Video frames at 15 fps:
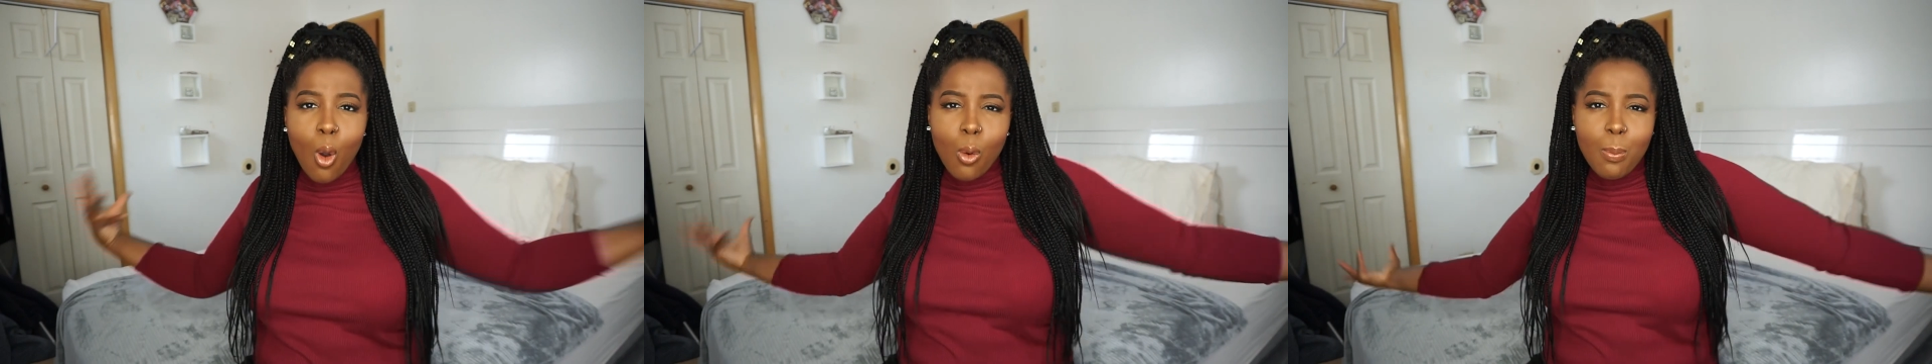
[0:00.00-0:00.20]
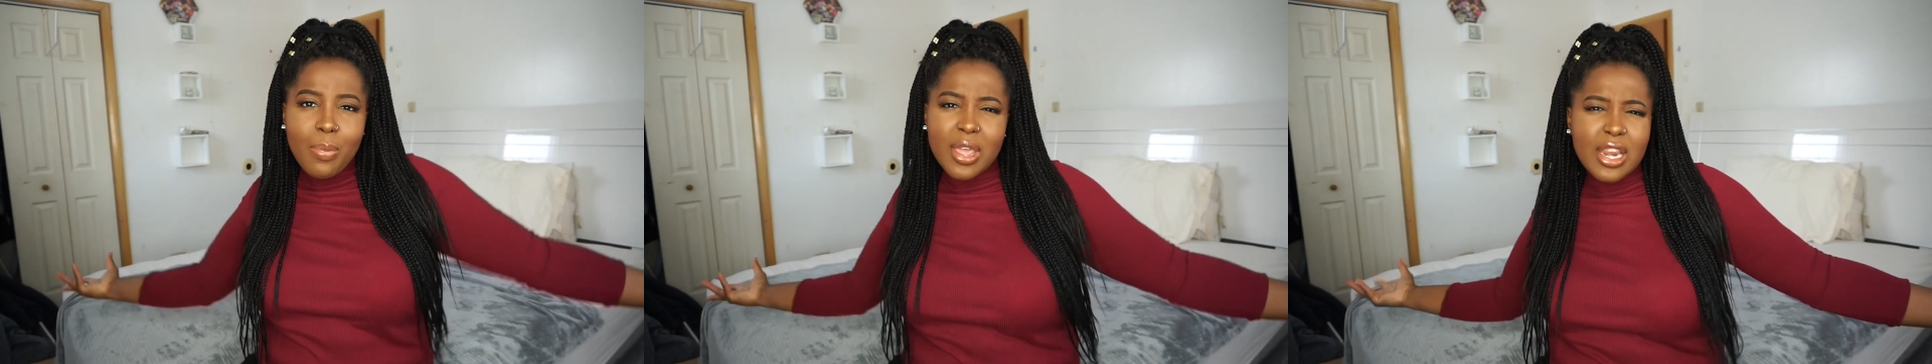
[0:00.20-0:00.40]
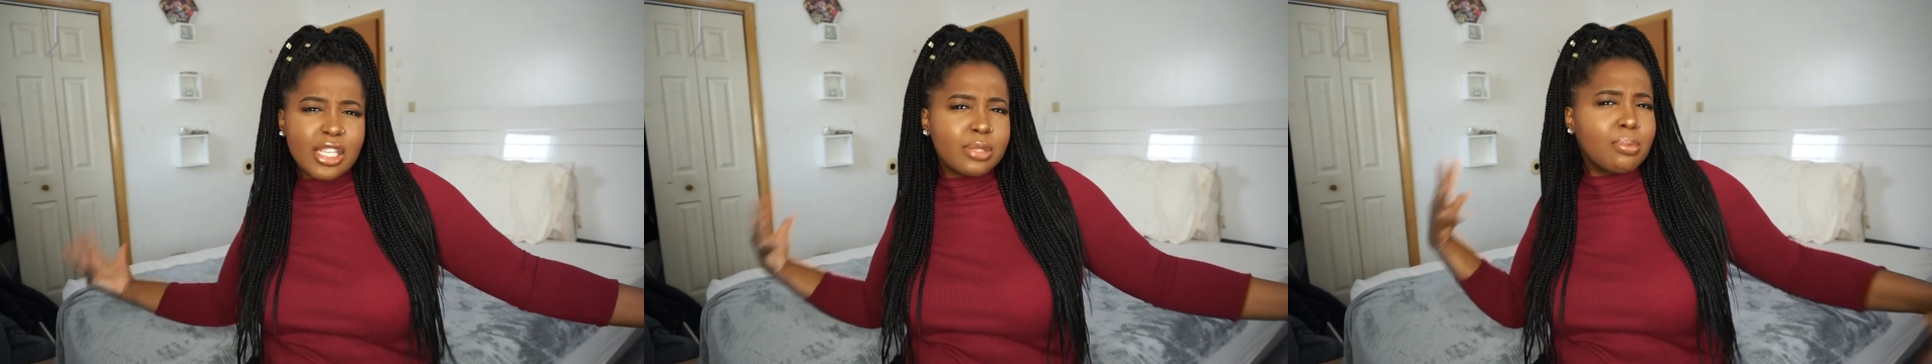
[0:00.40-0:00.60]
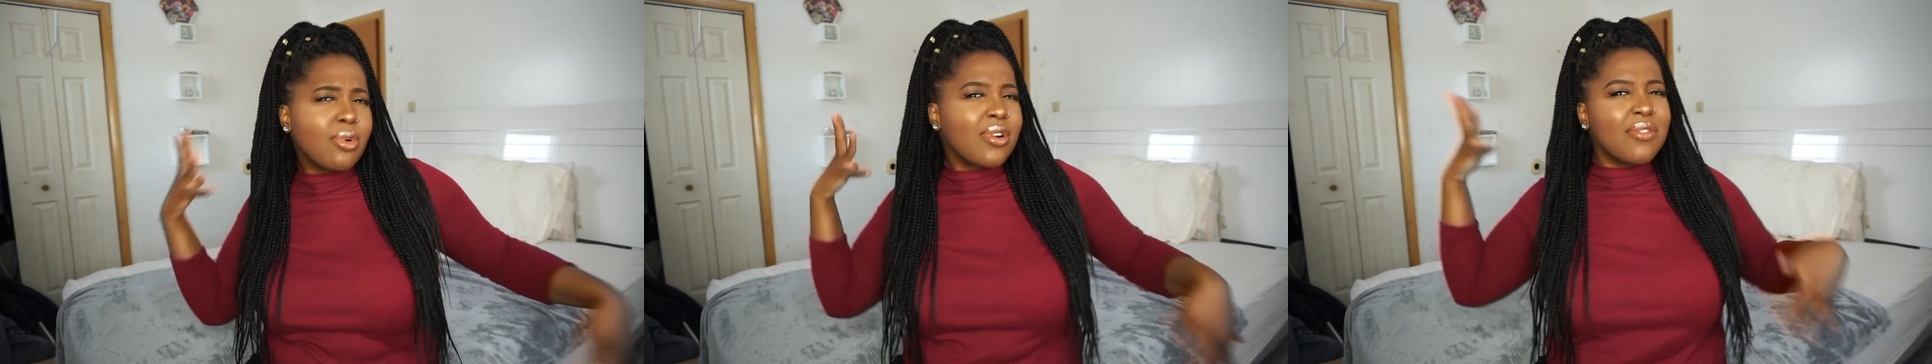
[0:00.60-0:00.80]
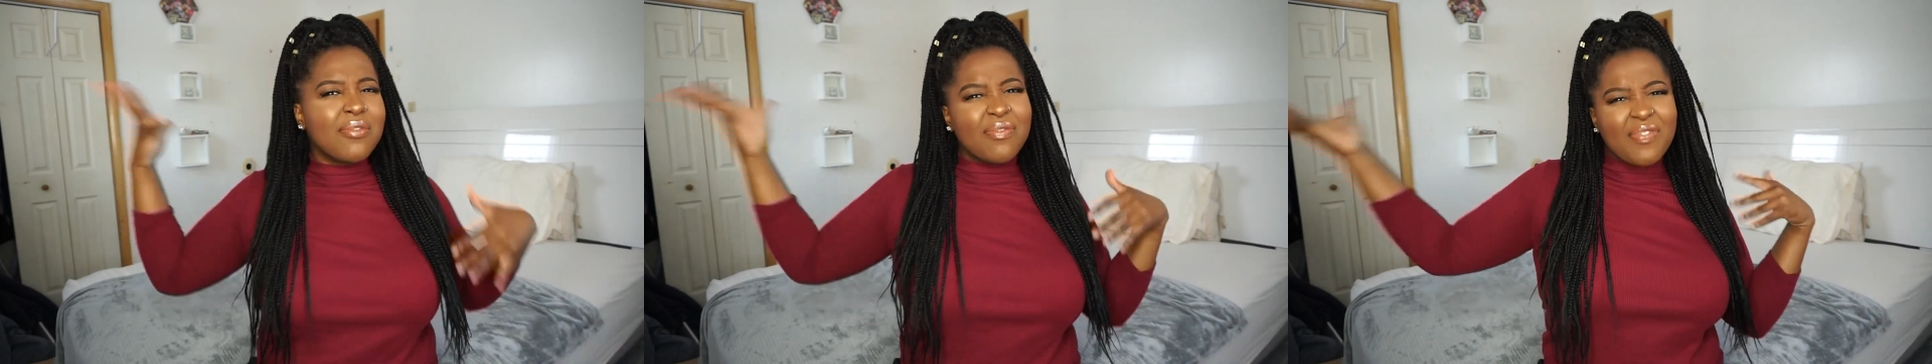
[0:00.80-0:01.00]
open, it's
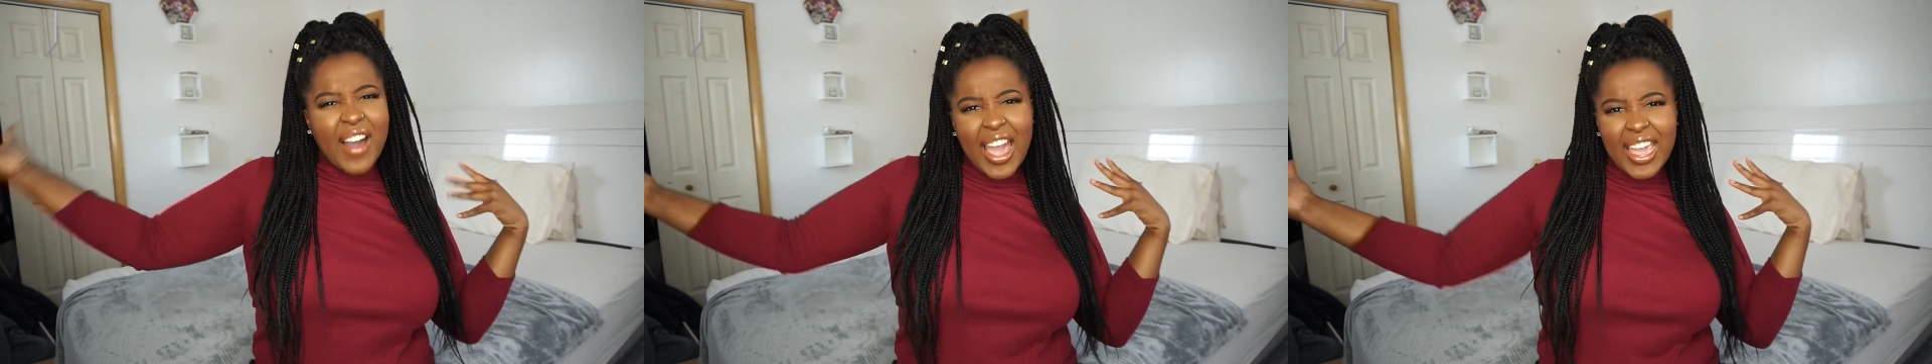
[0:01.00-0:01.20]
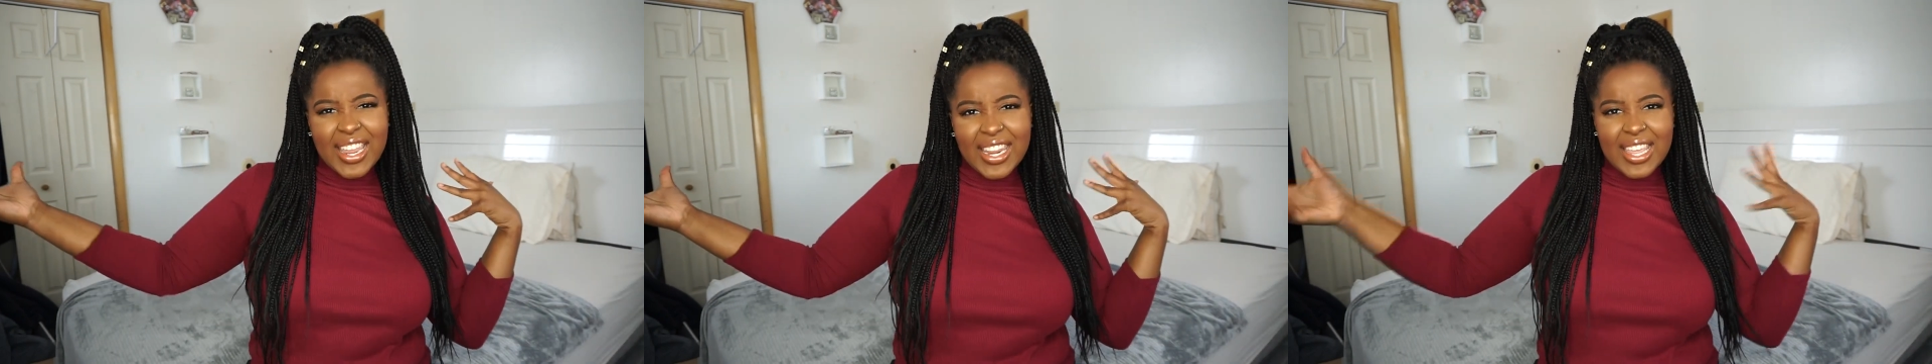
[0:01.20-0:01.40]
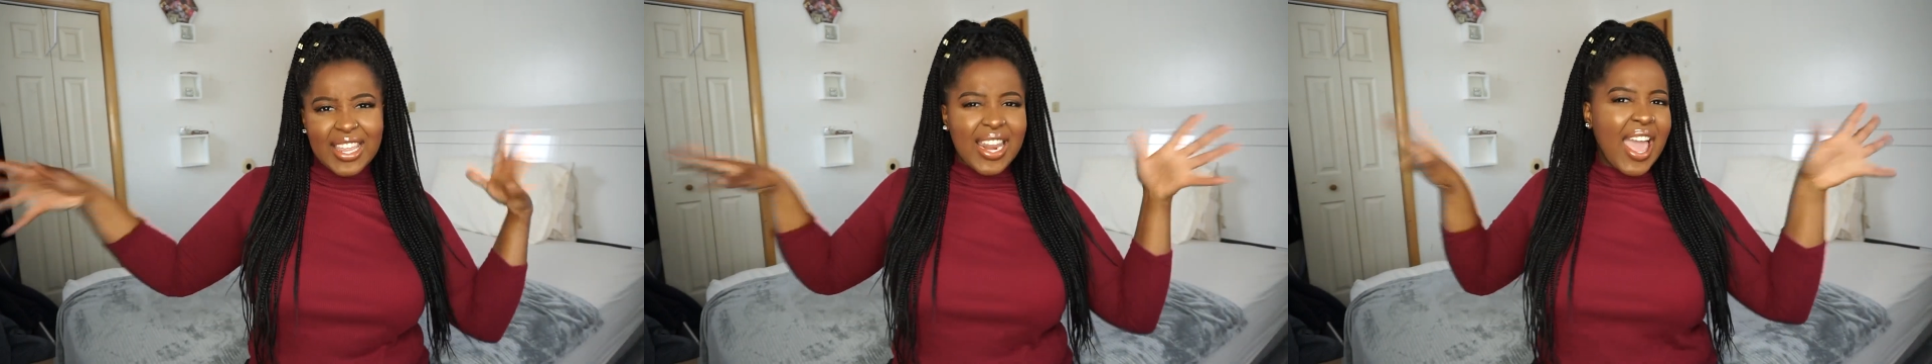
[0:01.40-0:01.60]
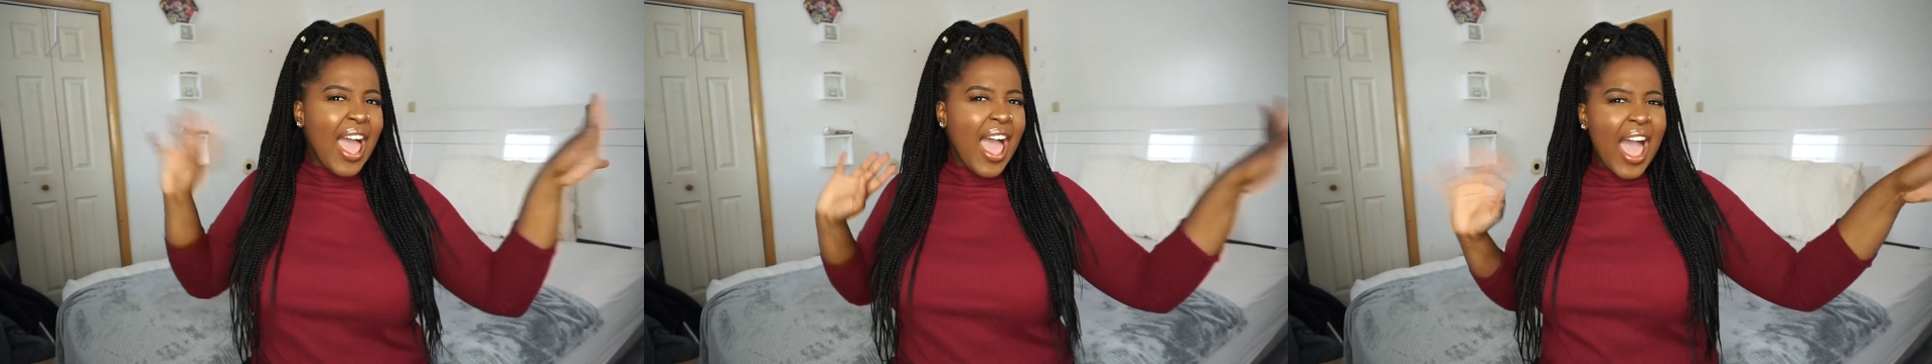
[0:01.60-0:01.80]
more inviting.